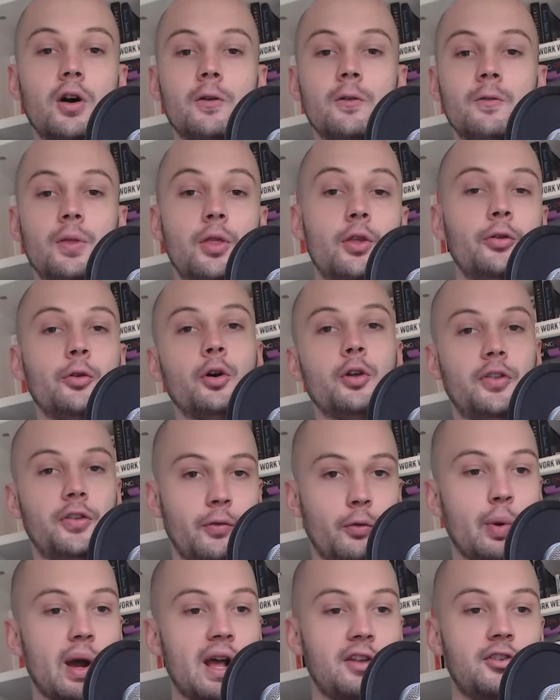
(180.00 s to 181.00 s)
the sorts of
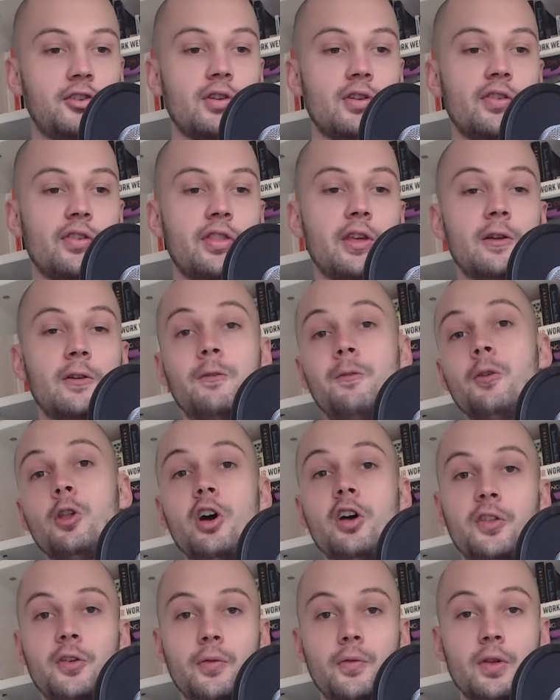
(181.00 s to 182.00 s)
questions that
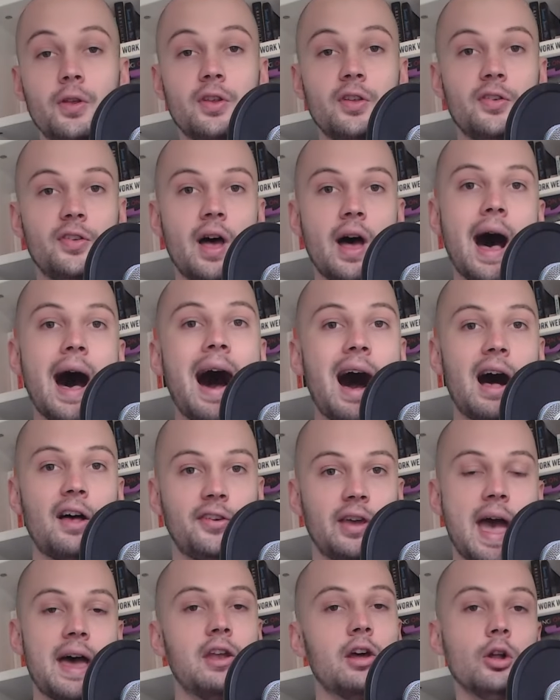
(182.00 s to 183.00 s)
philosophers ask
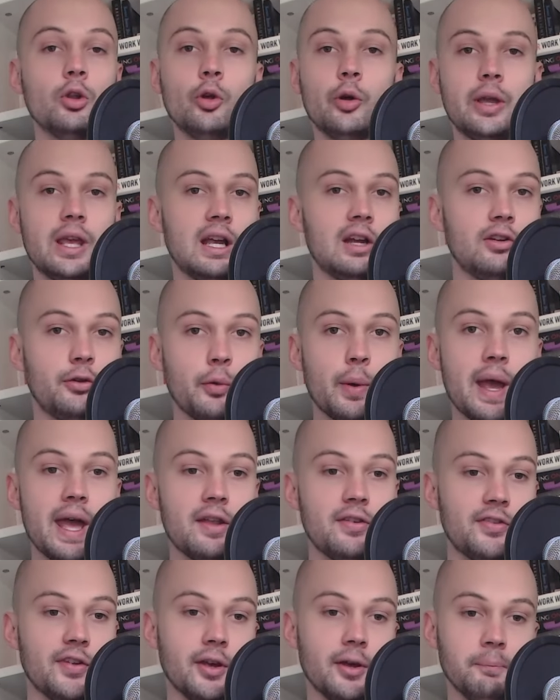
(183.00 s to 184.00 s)
and are looking to
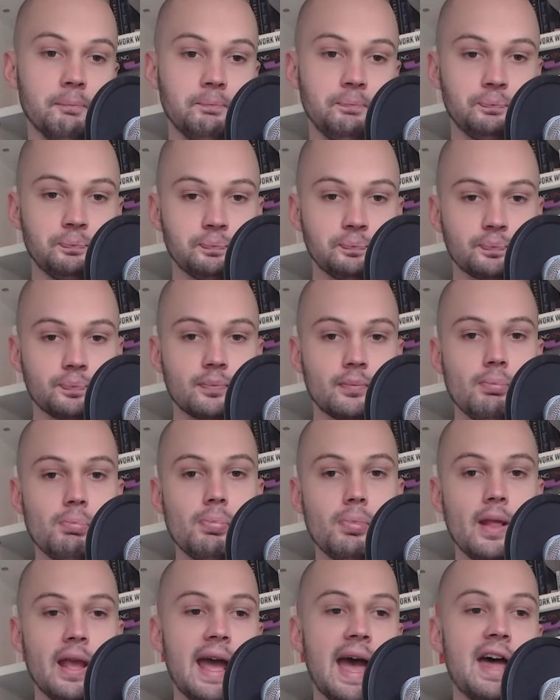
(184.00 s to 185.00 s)
answer.
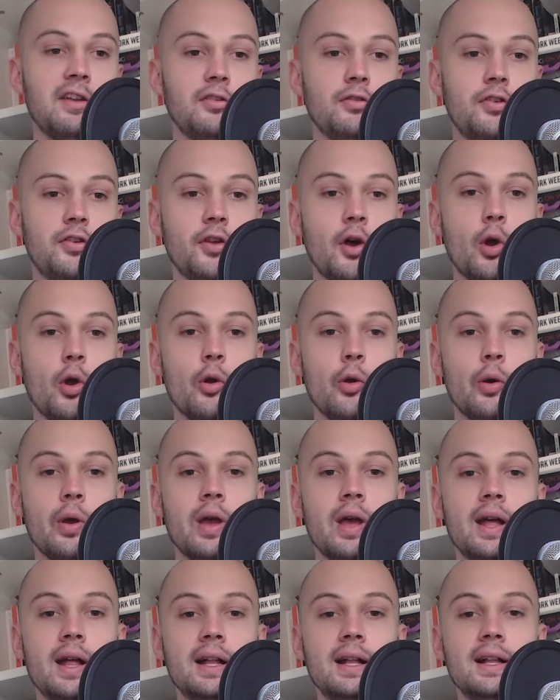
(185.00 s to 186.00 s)
And so,
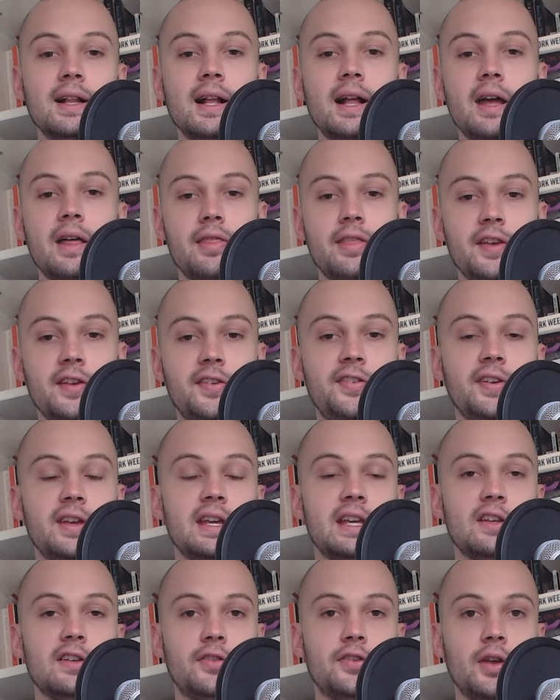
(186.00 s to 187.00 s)
this
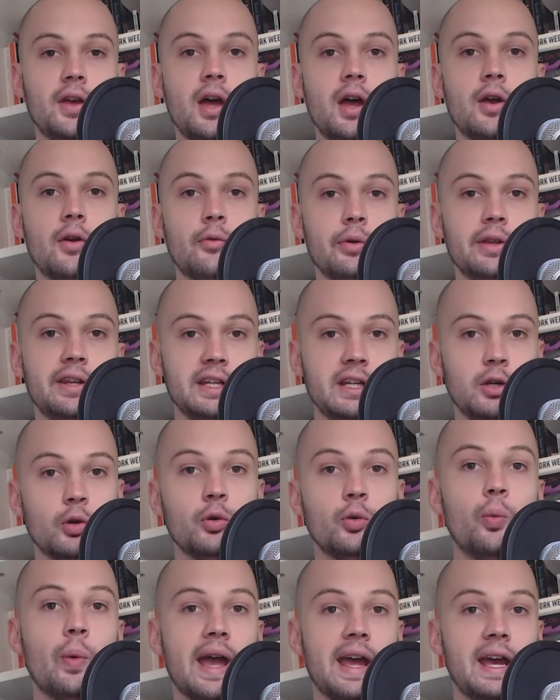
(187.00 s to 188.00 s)
is a really good
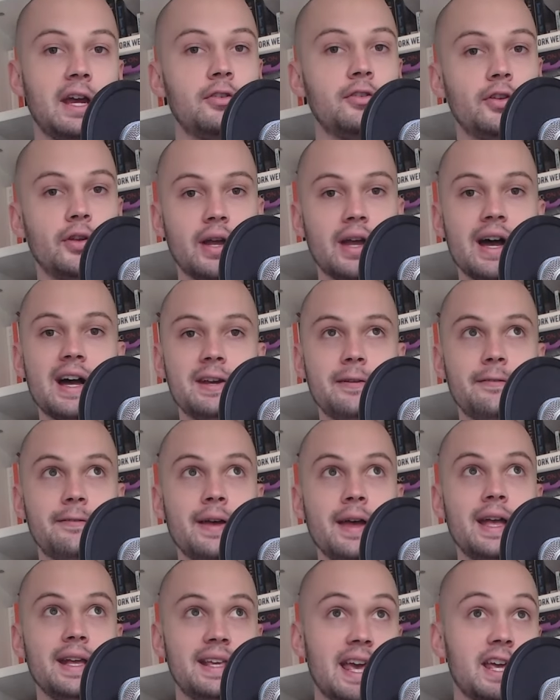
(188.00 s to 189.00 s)
way to kind of
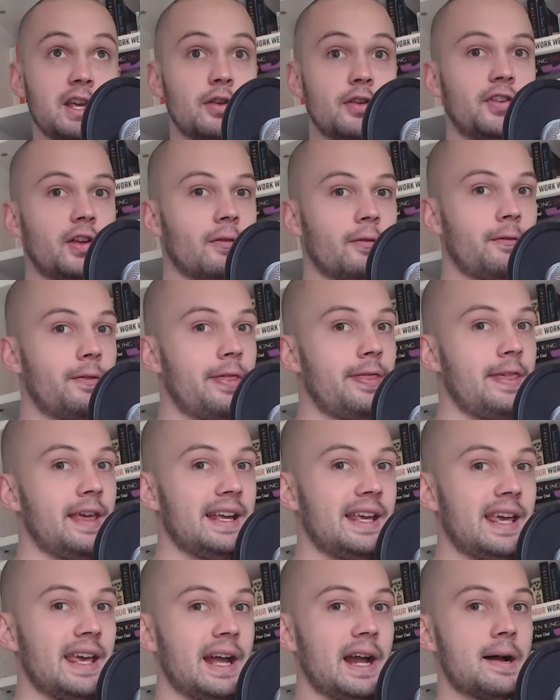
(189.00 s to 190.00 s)
get yourself
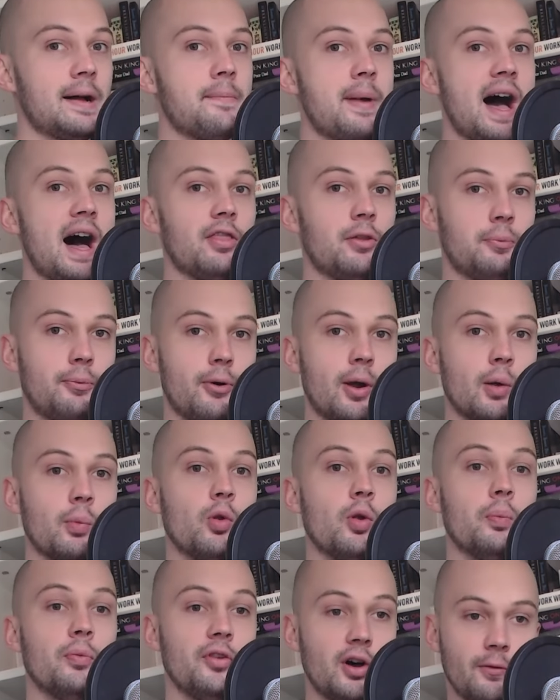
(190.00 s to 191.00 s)
thinking about the problems
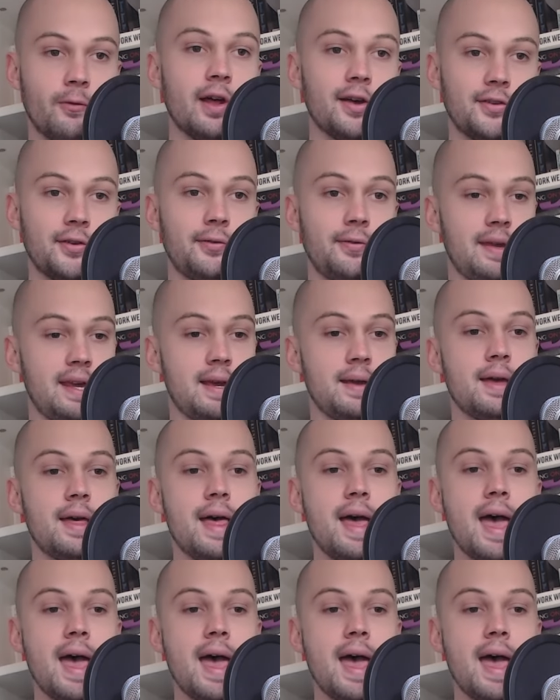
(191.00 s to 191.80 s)
of philosophy.